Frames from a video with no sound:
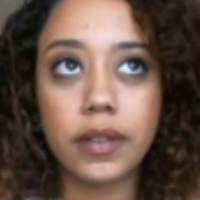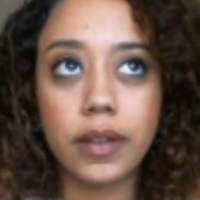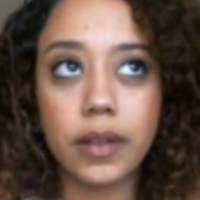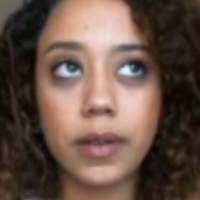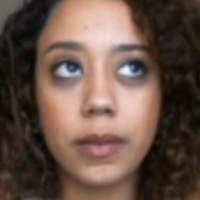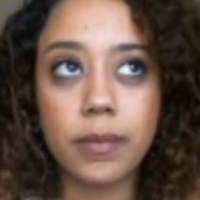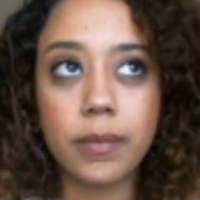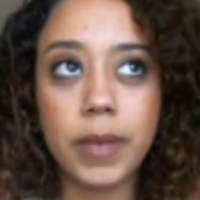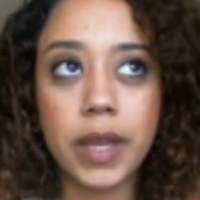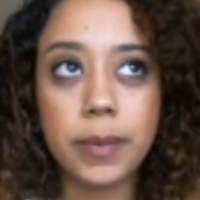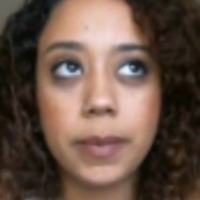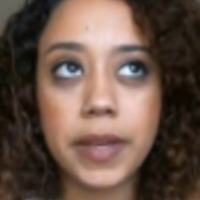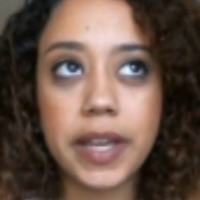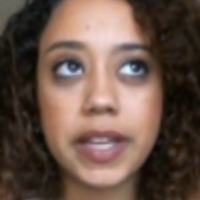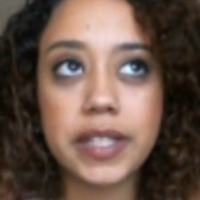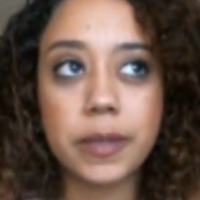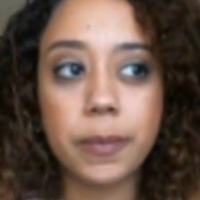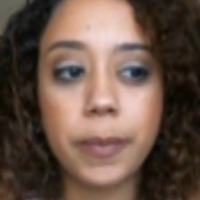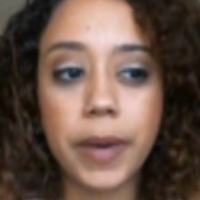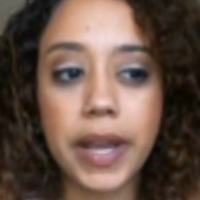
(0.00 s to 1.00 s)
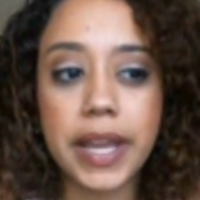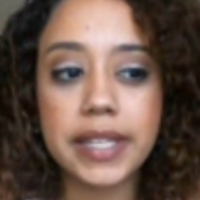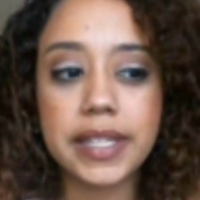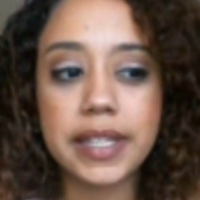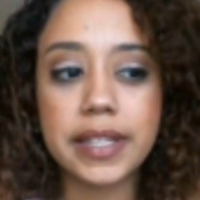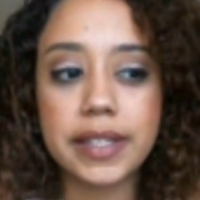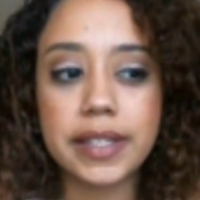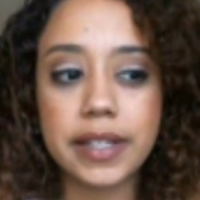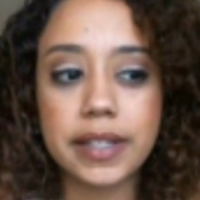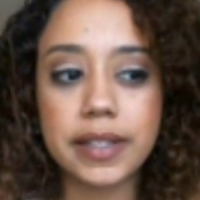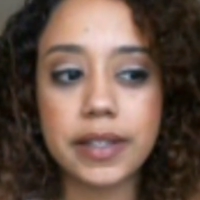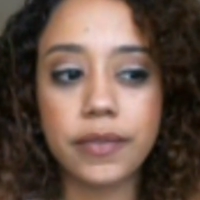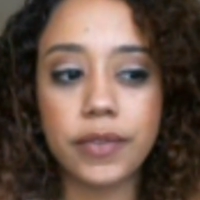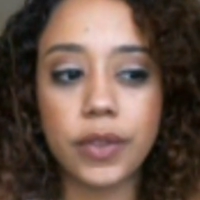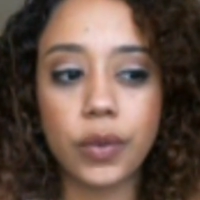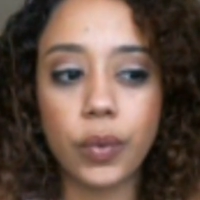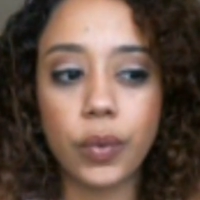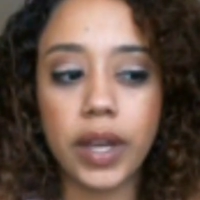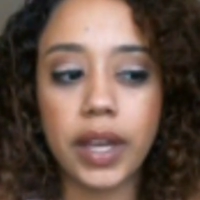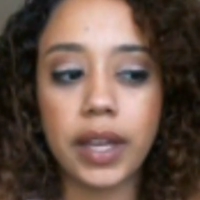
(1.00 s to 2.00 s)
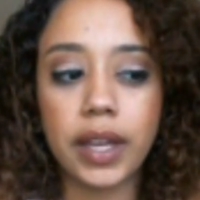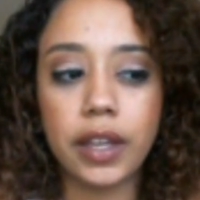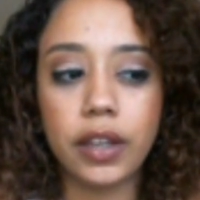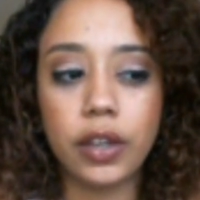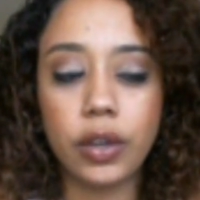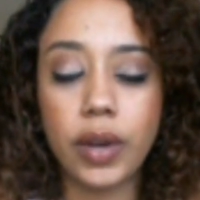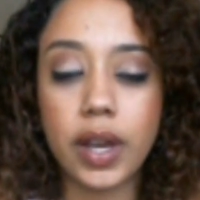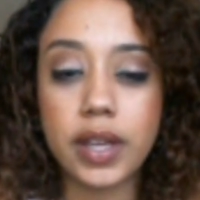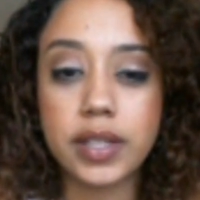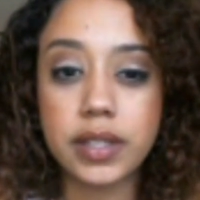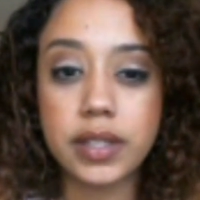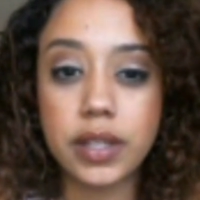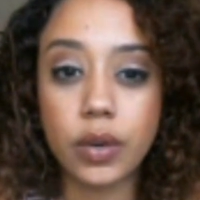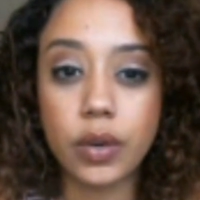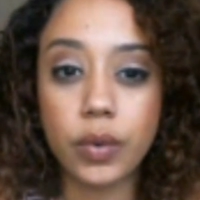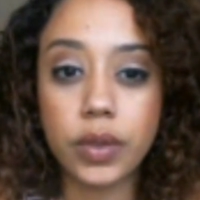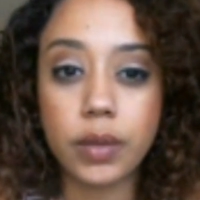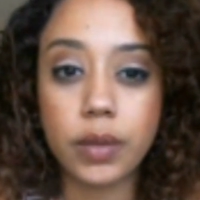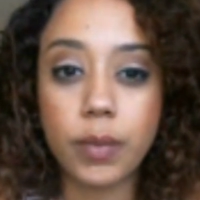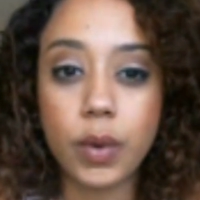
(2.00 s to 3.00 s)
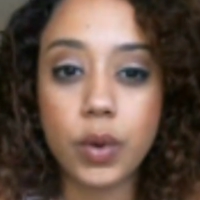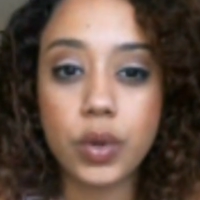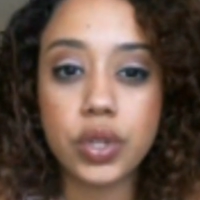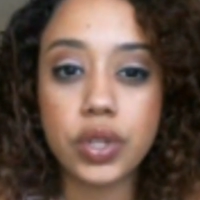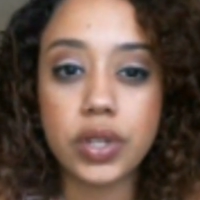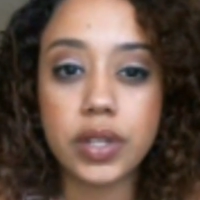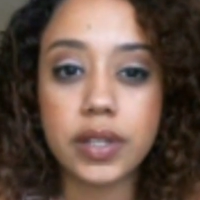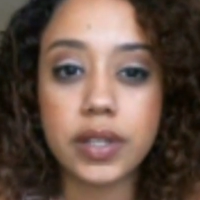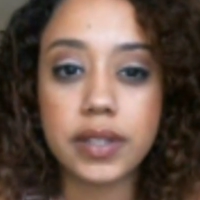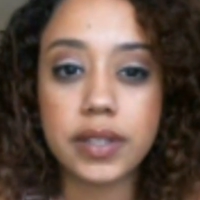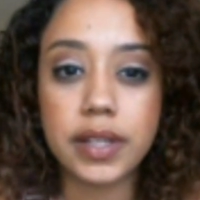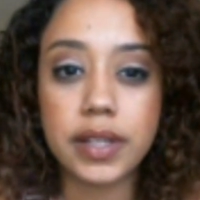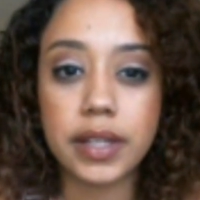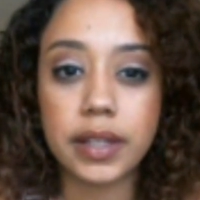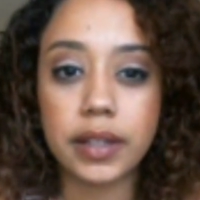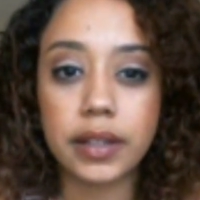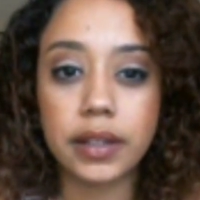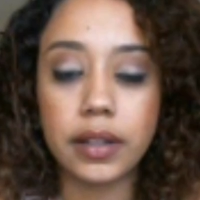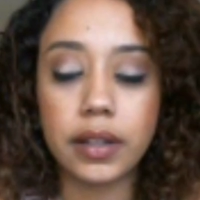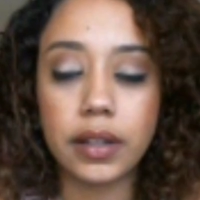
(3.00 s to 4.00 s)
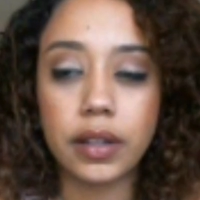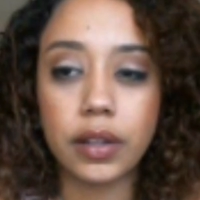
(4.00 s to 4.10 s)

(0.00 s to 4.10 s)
maybe as a Pisces, because of the way you guys deal with emotions and